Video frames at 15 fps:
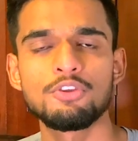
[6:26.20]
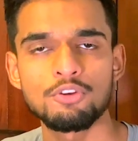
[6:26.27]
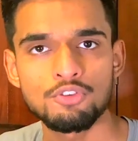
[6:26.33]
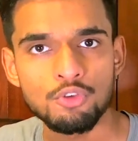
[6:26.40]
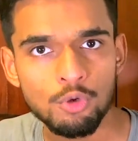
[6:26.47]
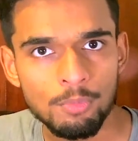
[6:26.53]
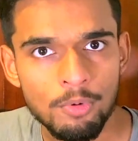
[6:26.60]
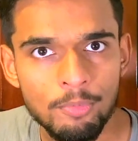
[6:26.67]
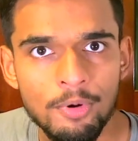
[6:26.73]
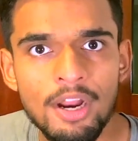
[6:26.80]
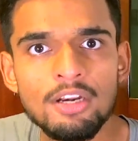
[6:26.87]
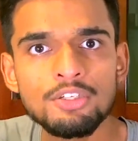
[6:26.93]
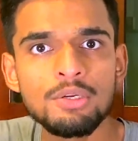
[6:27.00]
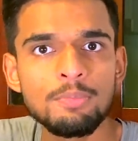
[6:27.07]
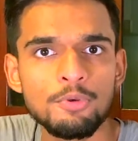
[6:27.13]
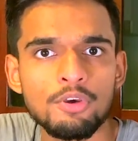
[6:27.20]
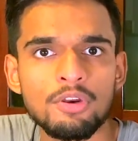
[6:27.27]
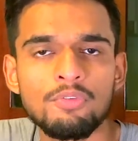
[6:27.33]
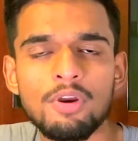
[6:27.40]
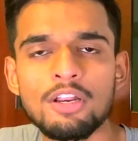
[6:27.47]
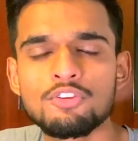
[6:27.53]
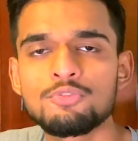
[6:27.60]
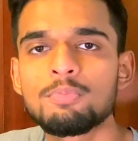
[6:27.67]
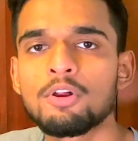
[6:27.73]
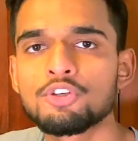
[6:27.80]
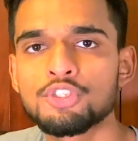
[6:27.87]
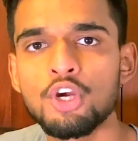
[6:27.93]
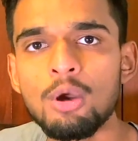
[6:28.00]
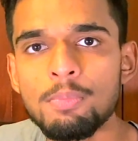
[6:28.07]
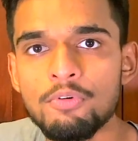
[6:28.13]
sole proprietorship, you can run a small
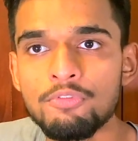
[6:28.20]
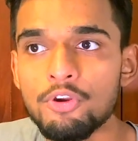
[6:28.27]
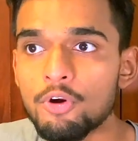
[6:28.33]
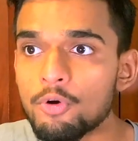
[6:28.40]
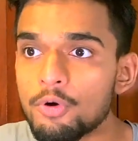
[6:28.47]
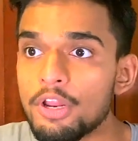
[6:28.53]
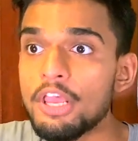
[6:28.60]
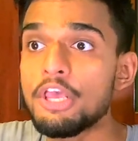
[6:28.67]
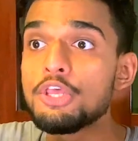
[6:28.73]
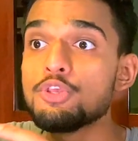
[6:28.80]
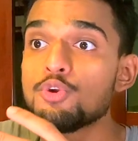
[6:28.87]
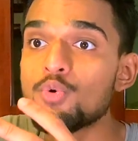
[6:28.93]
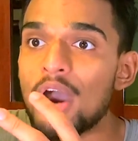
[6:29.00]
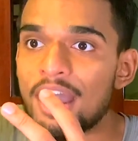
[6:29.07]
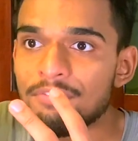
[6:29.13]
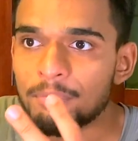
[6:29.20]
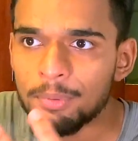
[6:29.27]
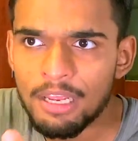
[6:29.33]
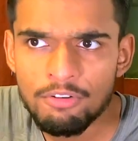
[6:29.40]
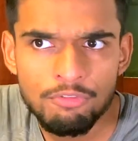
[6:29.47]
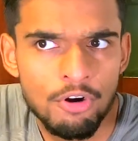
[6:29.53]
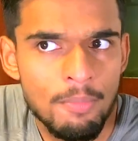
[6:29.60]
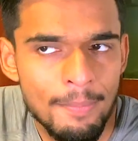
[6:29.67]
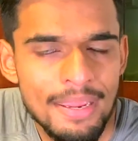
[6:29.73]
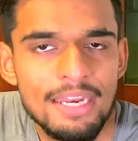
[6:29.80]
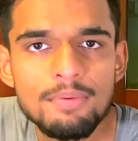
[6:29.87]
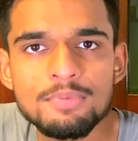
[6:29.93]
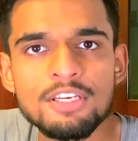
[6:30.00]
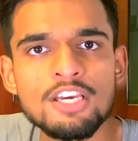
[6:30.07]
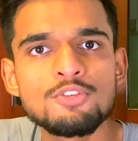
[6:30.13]
shop of your own. You have a plan for a
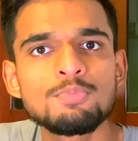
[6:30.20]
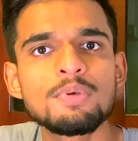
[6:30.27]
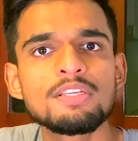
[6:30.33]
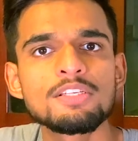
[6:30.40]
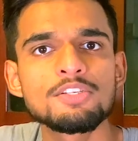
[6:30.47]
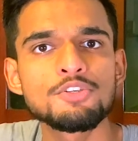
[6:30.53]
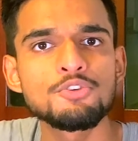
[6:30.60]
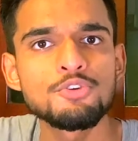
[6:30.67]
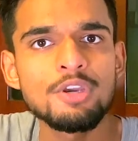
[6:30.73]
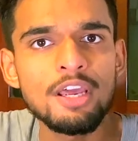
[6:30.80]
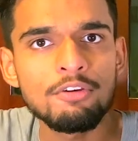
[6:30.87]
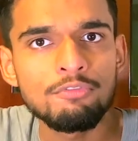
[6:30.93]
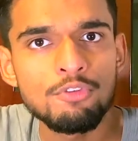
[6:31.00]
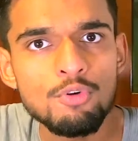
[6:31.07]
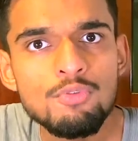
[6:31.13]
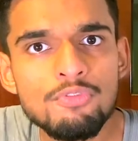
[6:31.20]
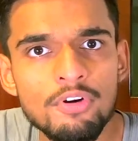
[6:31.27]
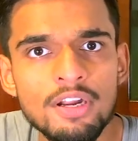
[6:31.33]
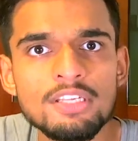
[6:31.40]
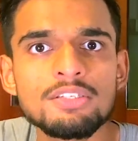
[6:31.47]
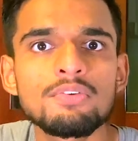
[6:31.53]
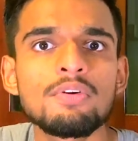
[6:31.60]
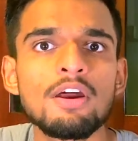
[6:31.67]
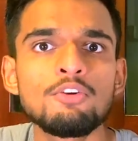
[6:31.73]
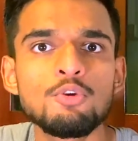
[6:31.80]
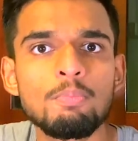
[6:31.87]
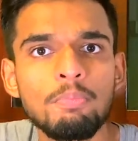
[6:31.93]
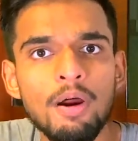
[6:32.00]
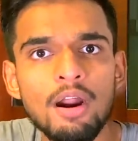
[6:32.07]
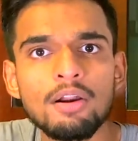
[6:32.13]
medium-sized business and you get a few friends around,
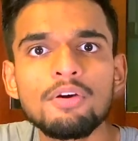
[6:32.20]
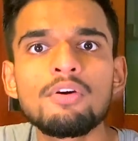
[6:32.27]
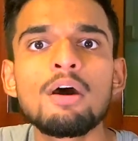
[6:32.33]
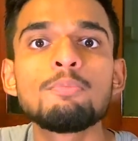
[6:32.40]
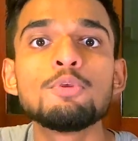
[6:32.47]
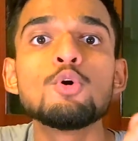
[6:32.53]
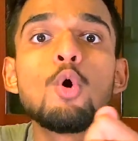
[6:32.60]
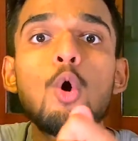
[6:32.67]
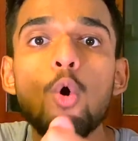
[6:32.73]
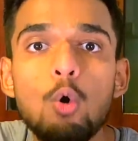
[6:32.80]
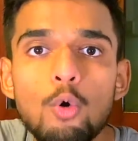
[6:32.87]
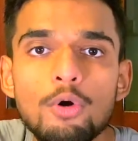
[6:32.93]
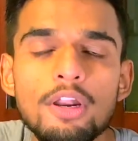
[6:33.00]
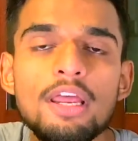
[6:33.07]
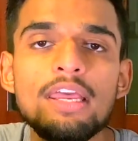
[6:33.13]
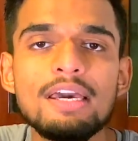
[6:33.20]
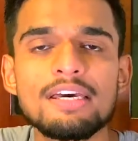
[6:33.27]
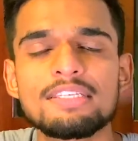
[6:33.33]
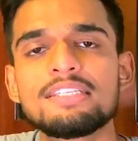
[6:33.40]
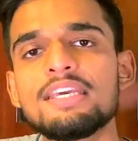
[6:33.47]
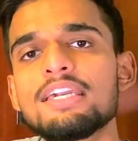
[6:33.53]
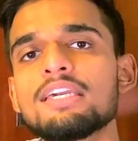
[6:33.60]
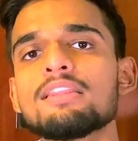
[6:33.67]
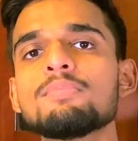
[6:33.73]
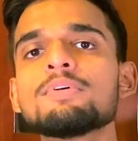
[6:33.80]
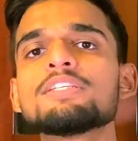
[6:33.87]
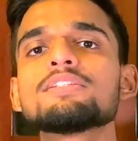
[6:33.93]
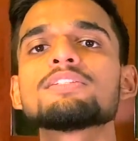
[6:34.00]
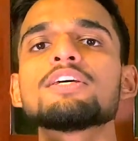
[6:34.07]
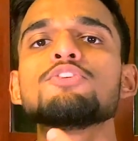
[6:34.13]
you partner up, you own a stake in the
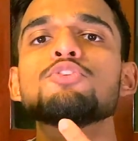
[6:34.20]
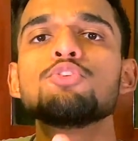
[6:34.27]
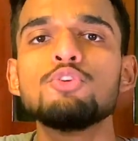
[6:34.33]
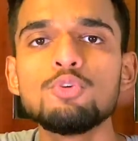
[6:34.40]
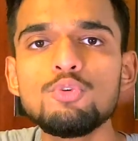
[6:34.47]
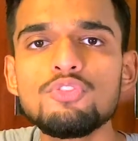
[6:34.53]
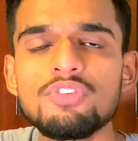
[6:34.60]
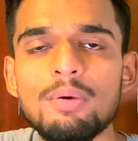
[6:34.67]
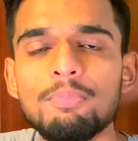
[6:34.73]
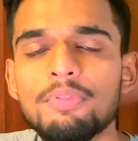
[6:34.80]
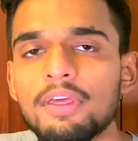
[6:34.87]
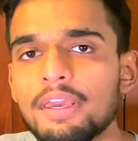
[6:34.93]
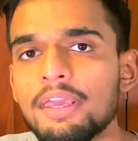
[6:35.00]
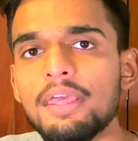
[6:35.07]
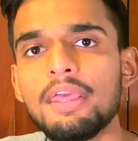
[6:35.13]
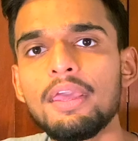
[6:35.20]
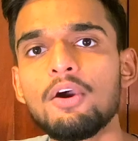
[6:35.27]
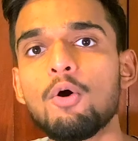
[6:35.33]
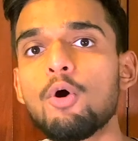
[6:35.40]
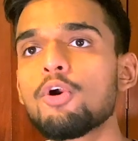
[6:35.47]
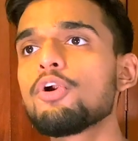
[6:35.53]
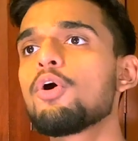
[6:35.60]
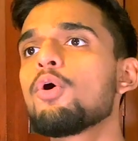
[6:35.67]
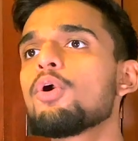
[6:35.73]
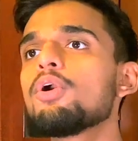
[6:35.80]
business and you do something. Or